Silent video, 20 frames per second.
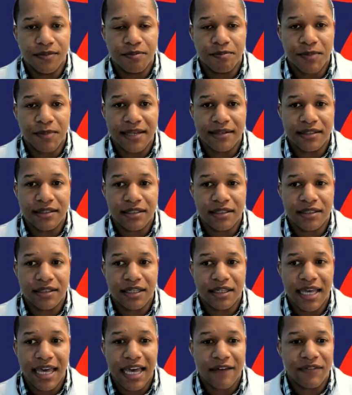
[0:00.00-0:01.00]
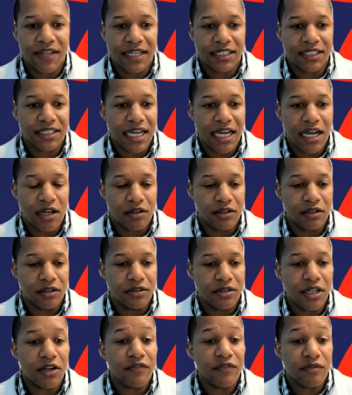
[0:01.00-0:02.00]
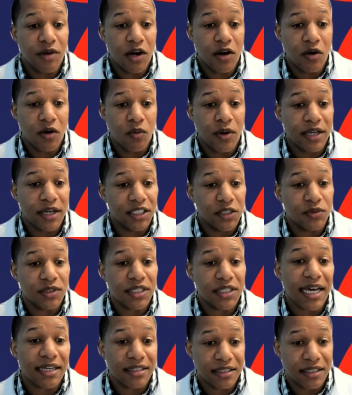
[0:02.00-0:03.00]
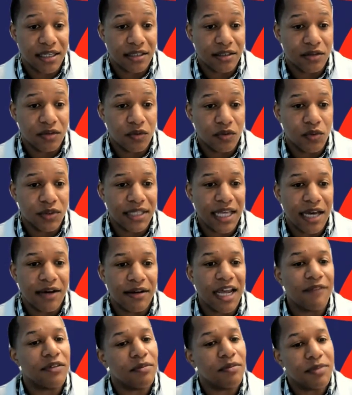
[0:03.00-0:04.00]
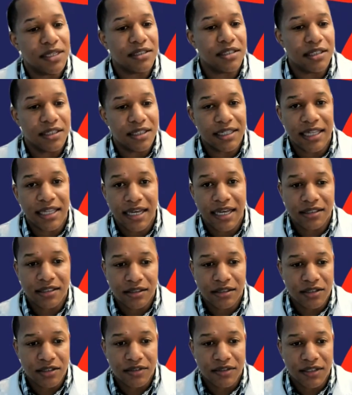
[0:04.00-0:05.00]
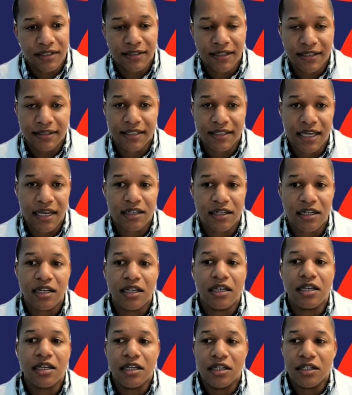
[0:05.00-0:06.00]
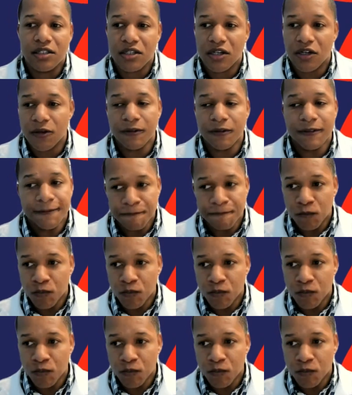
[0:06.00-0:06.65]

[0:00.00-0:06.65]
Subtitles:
basically have that child learn from home while she was isolated without having to miss any classes, anything like that. Mm-hmm. So,